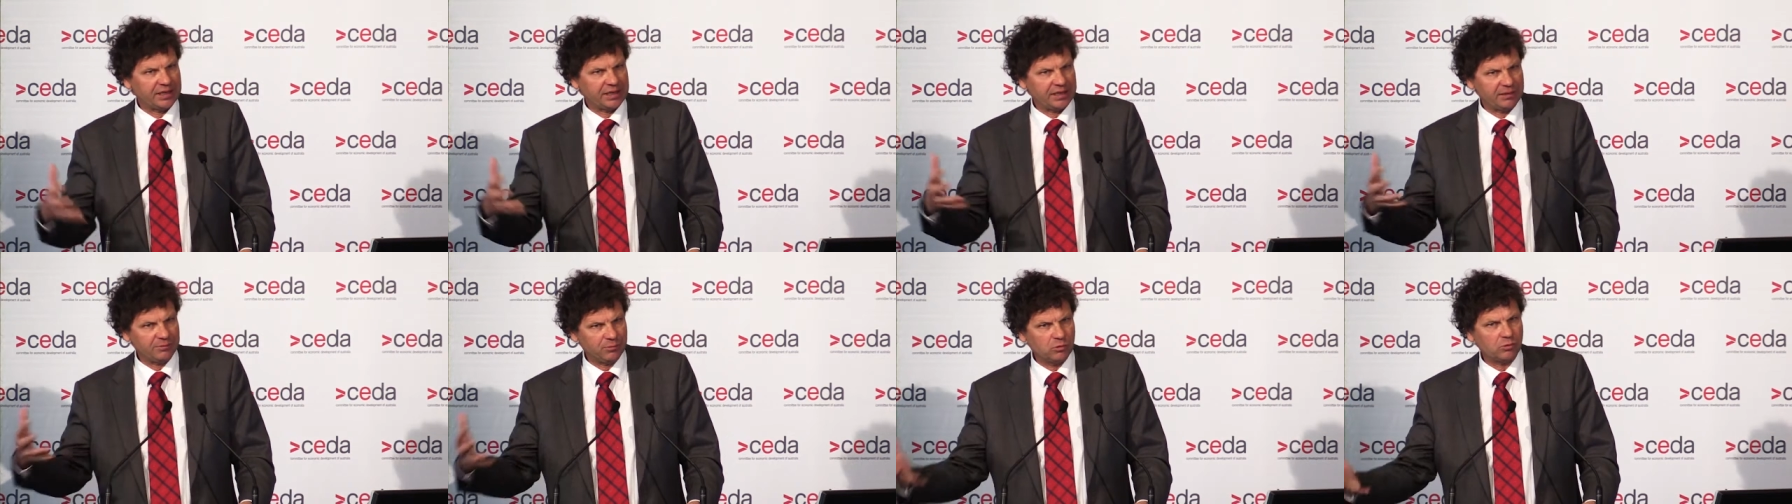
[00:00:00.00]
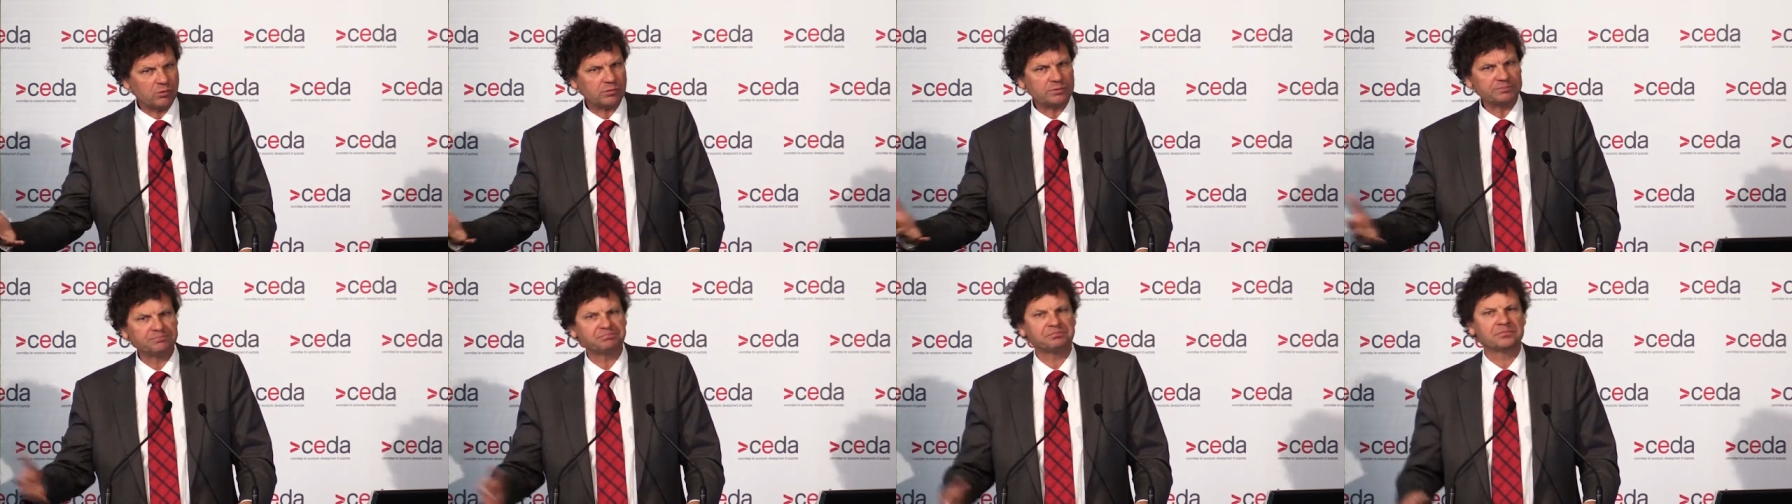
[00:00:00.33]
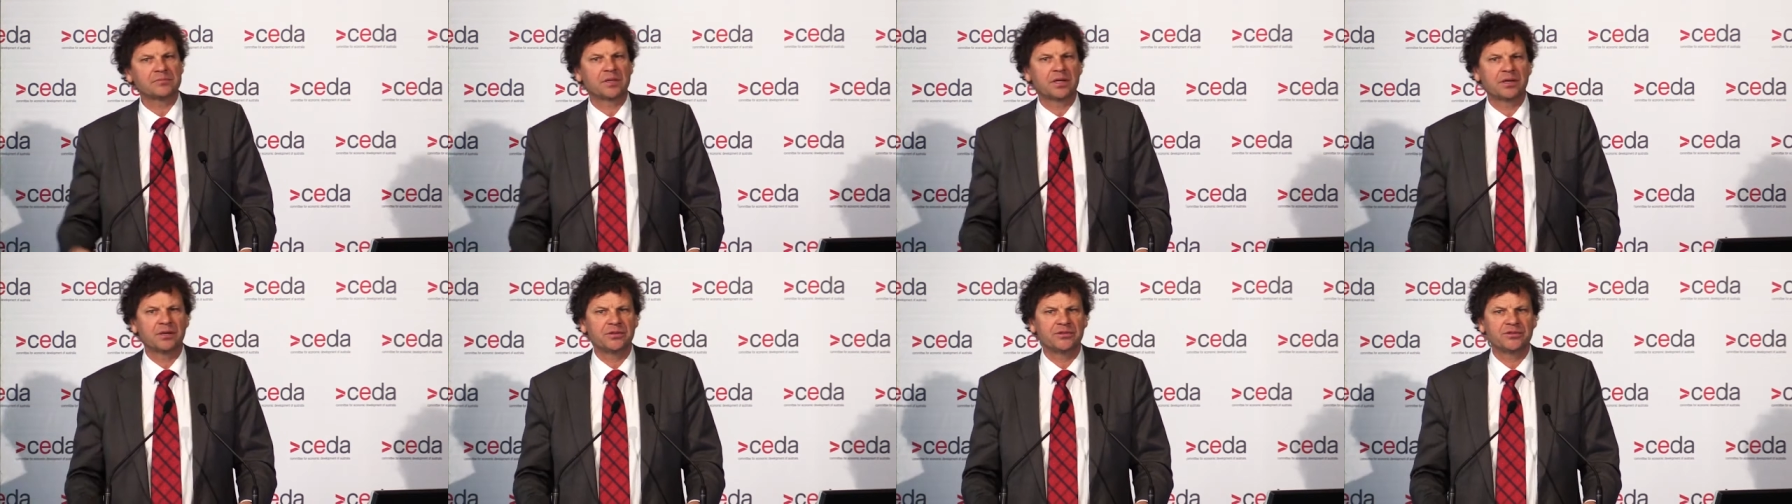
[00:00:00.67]
anymore
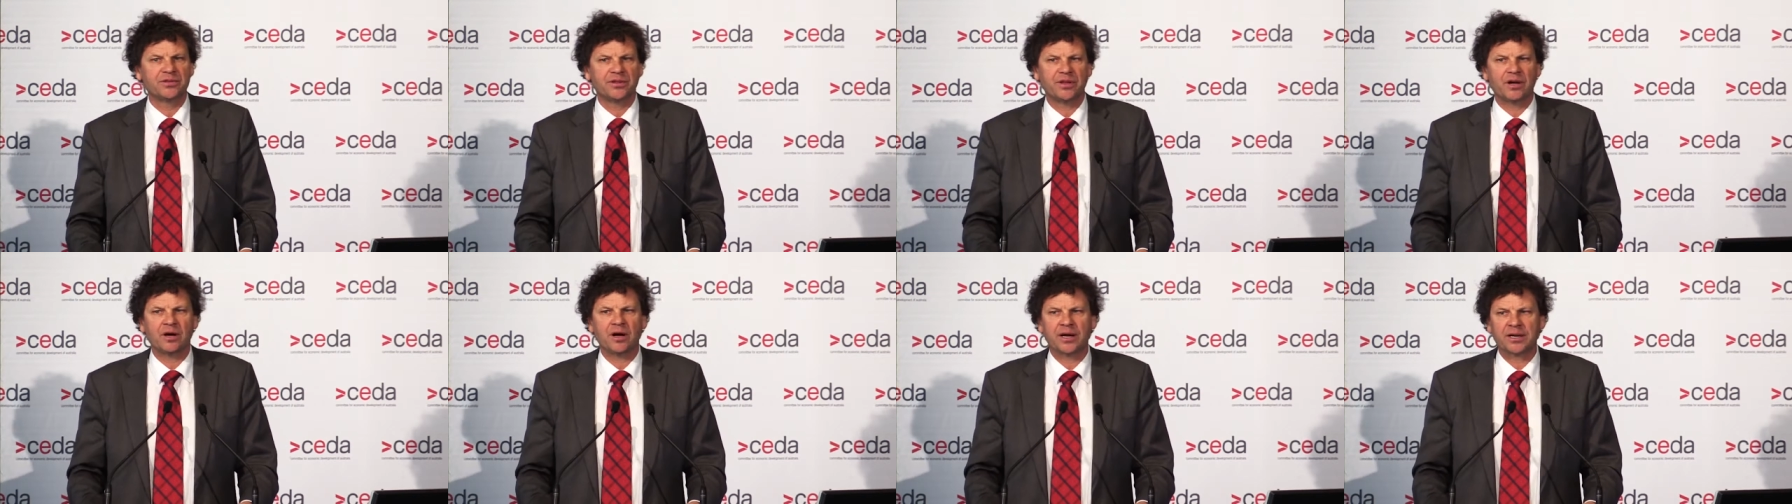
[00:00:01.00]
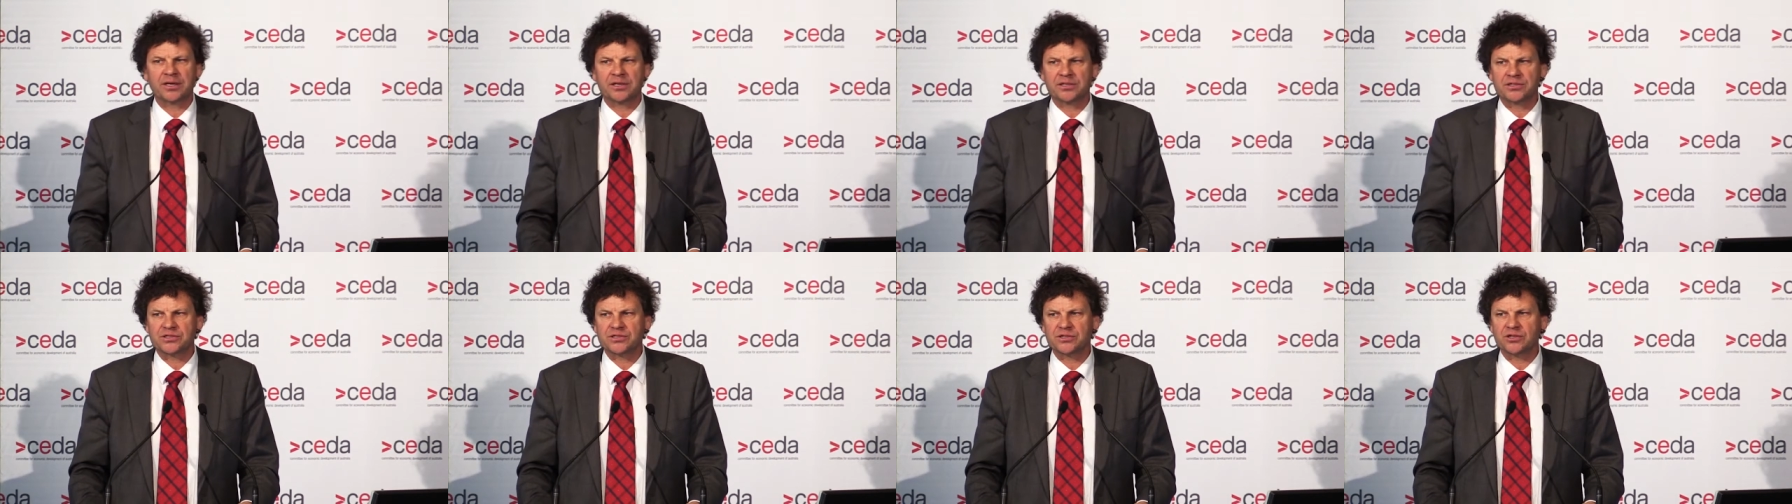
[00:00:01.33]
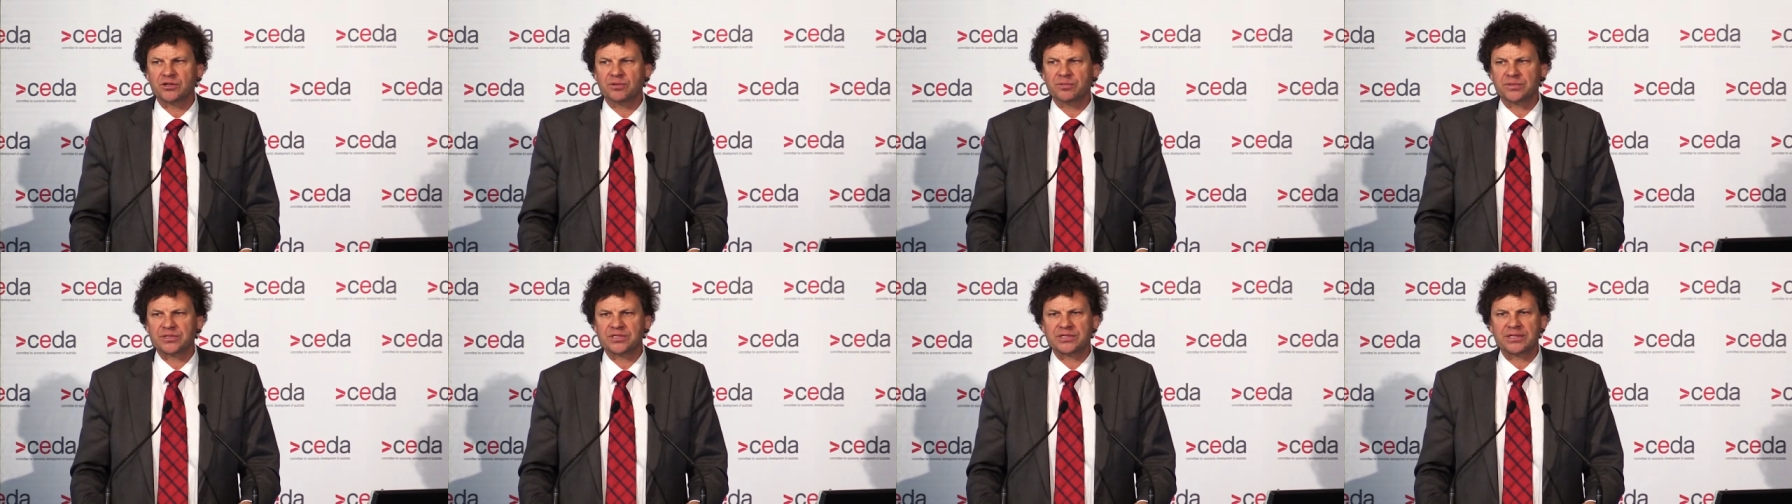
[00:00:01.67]
to the high
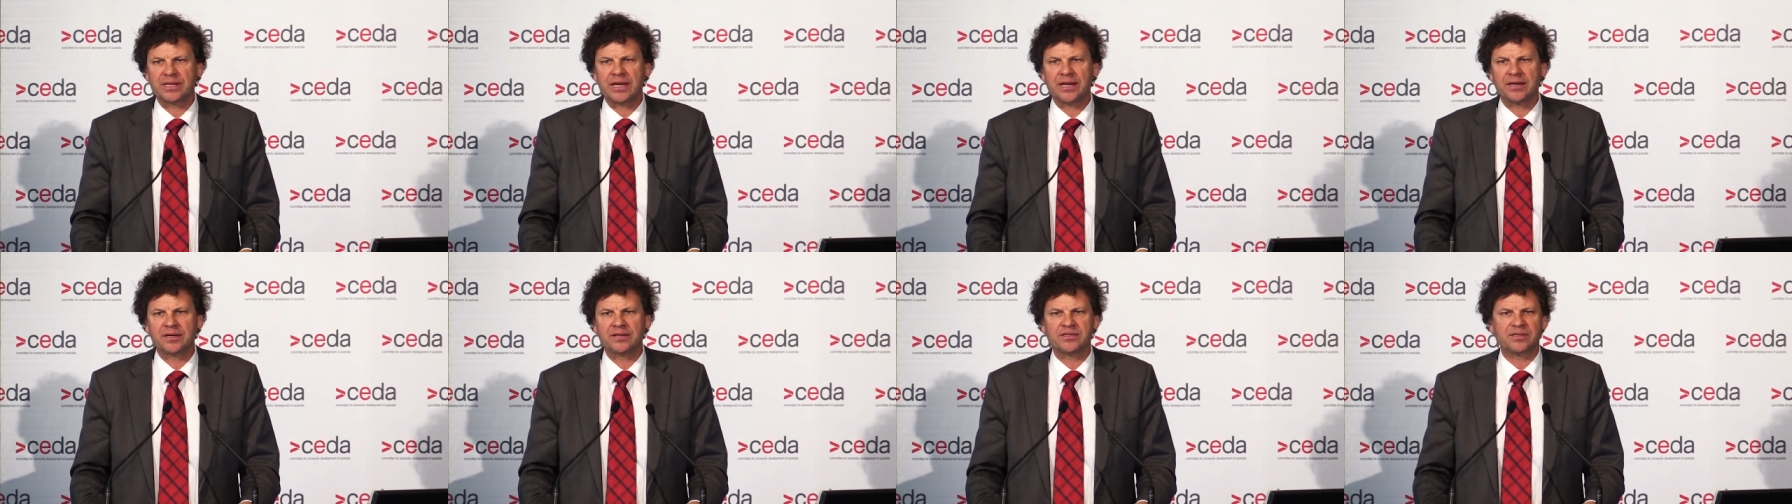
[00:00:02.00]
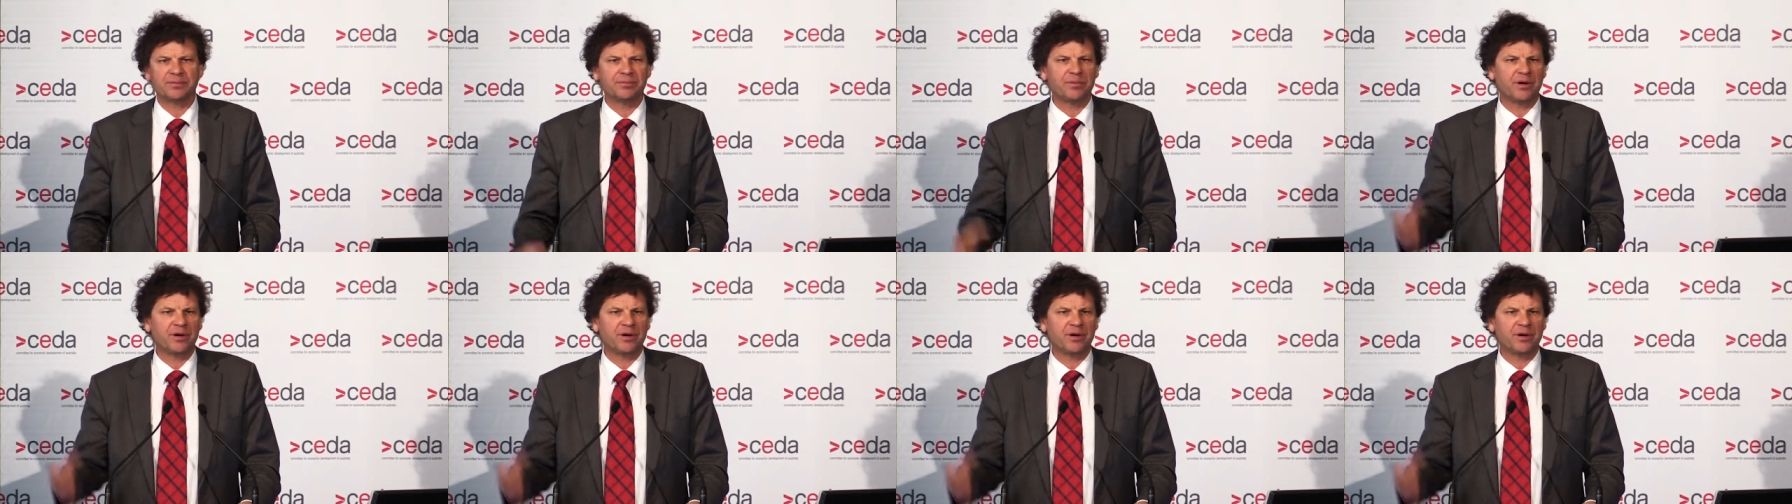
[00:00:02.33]
consumer standards.